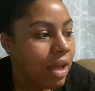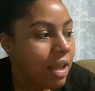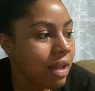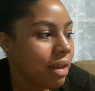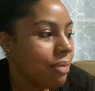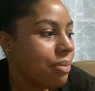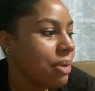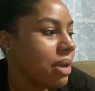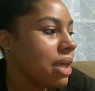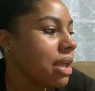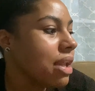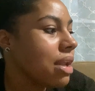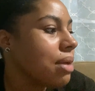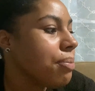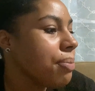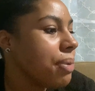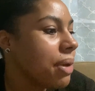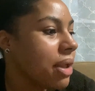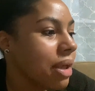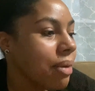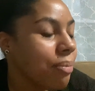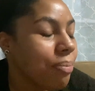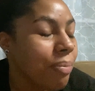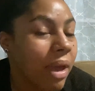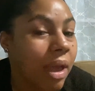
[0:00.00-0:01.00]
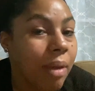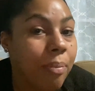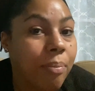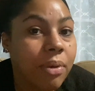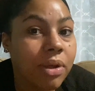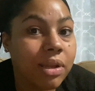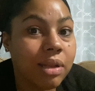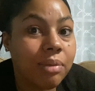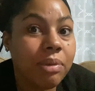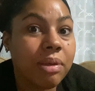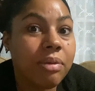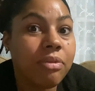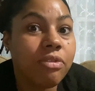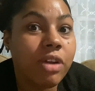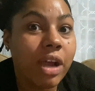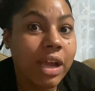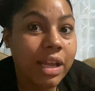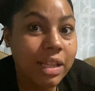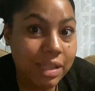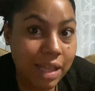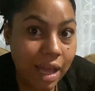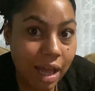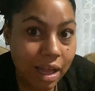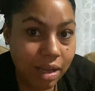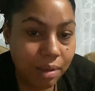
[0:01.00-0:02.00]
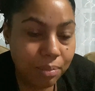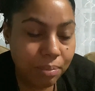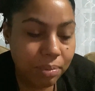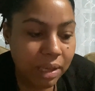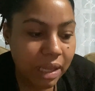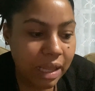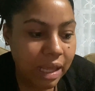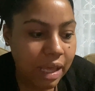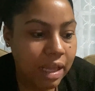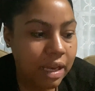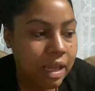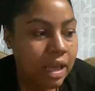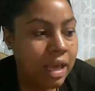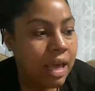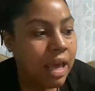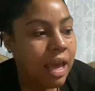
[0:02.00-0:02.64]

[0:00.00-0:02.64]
Let me get a pen and paper. Let me write down a plan.